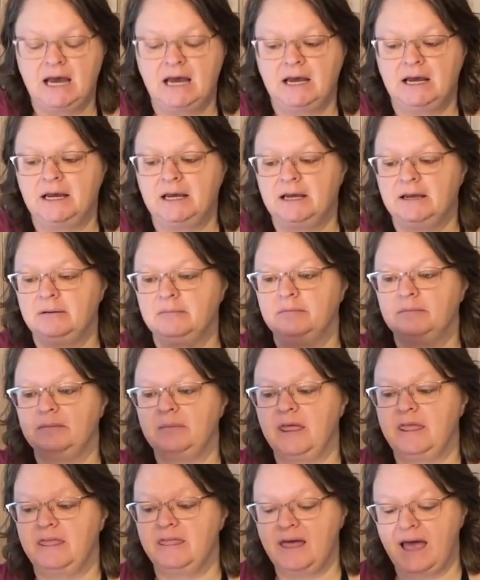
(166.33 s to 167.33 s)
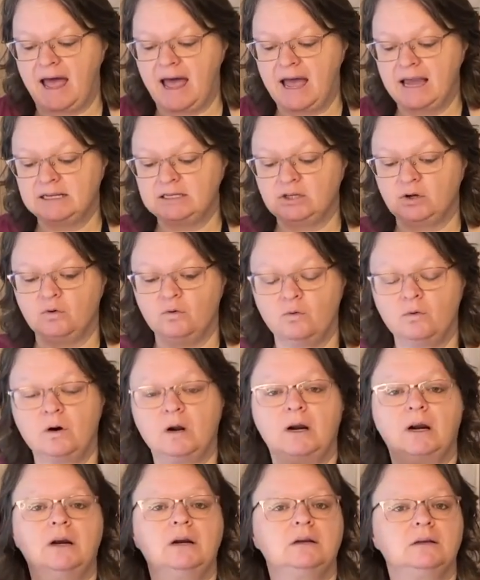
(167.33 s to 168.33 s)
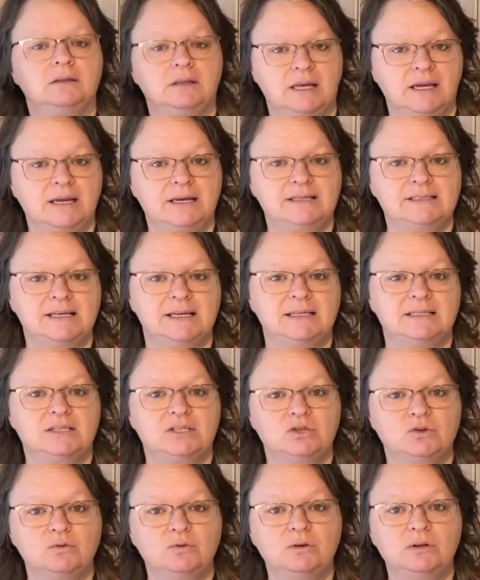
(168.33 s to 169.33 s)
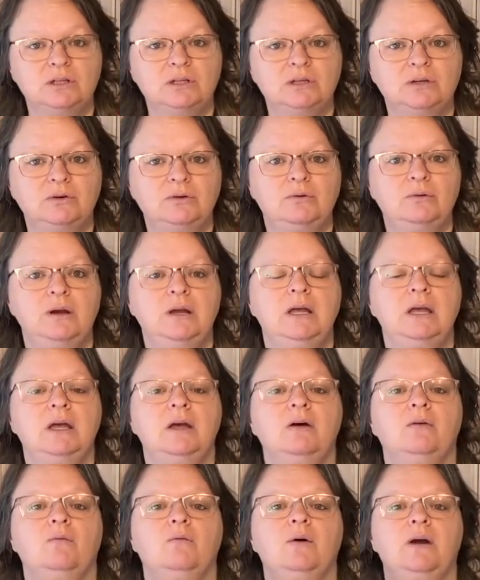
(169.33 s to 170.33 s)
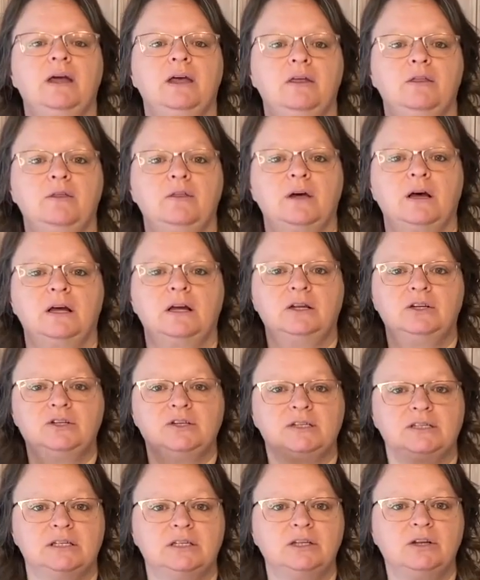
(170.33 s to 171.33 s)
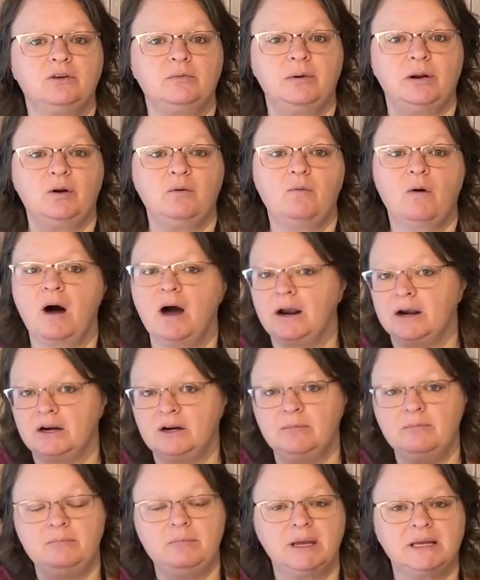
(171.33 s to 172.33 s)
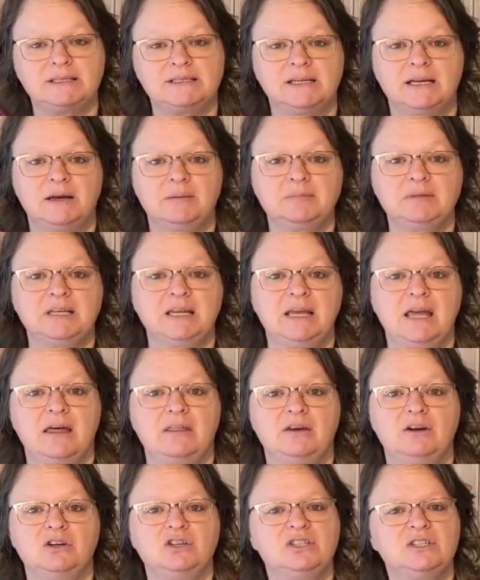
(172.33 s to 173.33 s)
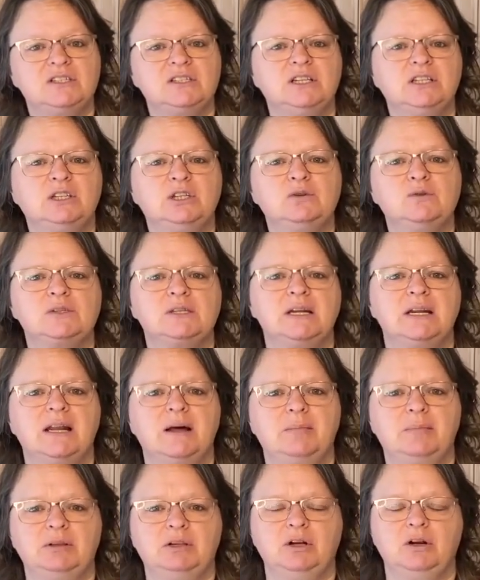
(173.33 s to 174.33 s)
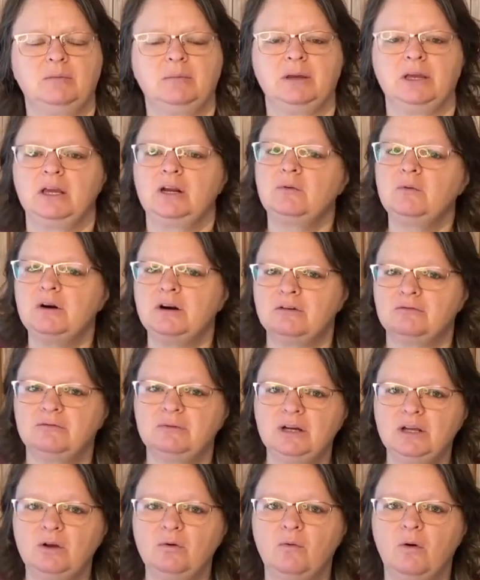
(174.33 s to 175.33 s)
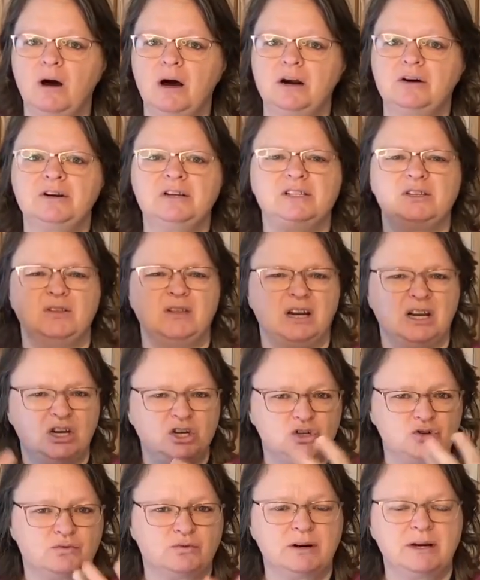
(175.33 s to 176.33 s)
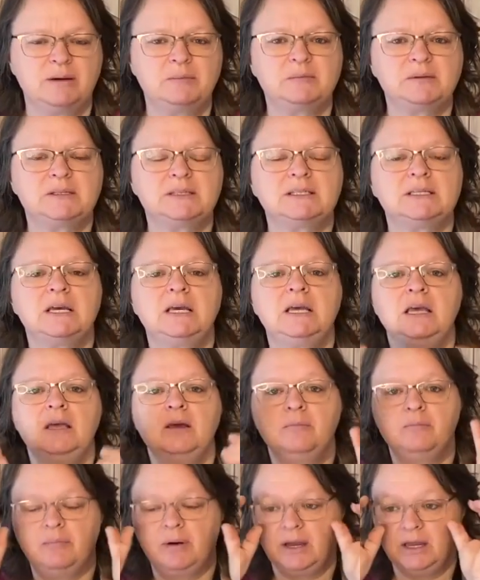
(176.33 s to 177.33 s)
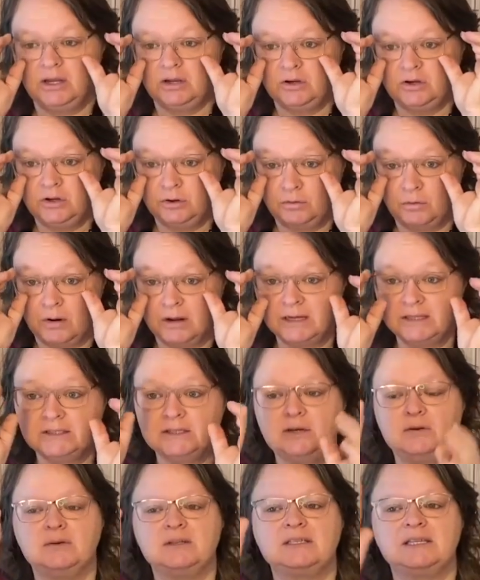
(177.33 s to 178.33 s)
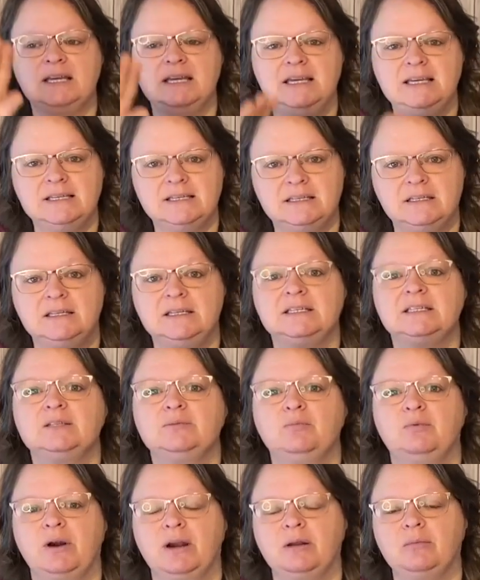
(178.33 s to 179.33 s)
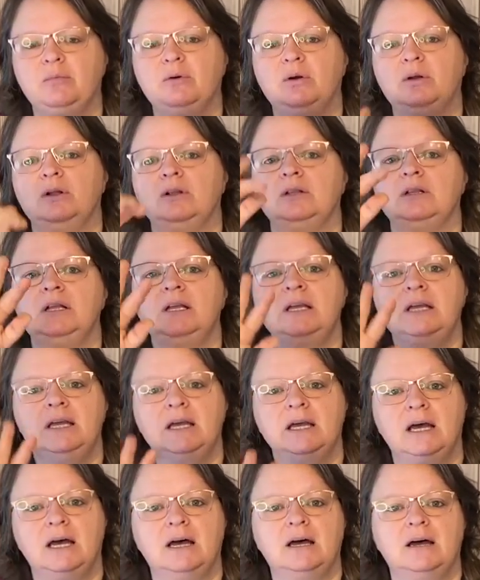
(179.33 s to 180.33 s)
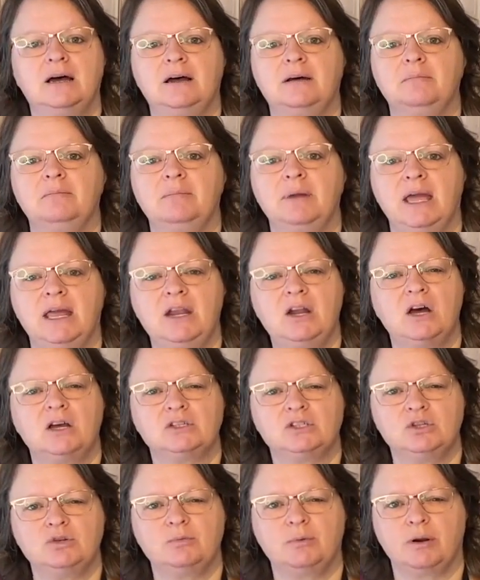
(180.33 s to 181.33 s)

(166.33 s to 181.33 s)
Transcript: Um, that or, like I said, school glue with uh, just a little bit of water, mix it up together just to loosen it up a little bit. You don't want it real watery so that it drips, but you do want it so it's easily spreadable um, and not super